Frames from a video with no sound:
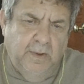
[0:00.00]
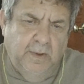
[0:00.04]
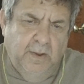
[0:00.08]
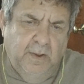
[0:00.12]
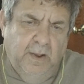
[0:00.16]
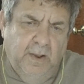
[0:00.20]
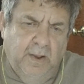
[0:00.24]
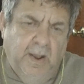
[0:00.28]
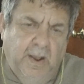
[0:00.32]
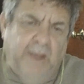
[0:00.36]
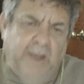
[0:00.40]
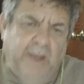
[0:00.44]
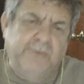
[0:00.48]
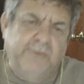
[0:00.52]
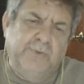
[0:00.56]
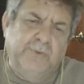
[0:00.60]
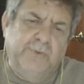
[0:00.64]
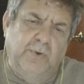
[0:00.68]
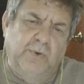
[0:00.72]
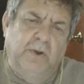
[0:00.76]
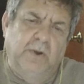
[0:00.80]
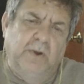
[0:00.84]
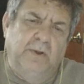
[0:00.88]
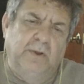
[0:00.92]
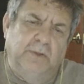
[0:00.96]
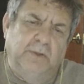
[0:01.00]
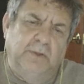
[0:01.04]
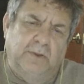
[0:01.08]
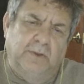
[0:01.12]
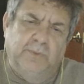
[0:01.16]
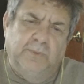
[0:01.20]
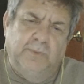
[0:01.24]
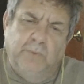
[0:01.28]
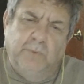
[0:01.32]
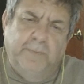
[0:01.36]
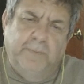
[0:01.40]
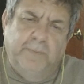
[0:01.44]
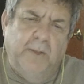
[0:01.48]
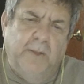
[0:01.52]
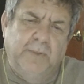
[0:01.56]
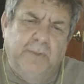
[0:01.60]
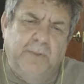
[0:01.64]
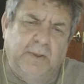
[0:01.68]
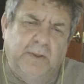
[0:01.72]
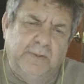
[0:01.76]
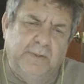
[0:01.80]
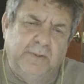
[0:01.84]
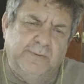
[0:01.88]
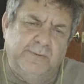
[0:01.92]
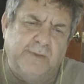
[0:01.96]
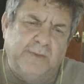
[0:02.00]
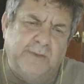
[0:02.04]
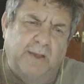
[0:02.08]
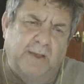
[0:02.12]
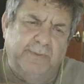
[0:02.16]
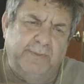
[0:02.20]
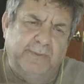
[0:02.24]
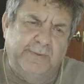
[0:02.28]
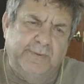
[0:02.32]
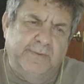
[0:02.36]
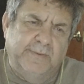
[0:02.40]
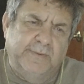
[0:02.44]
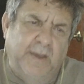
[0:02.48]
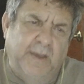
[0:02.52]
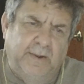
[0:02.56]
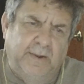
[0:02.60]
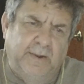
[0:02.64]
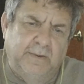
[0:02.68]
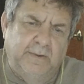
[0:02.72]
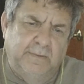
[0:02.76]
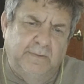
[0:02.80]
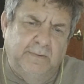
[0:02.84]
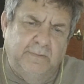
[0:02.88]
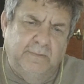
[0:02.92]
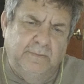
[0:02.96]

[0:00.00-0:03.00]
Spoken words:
The Republicans on the Senate,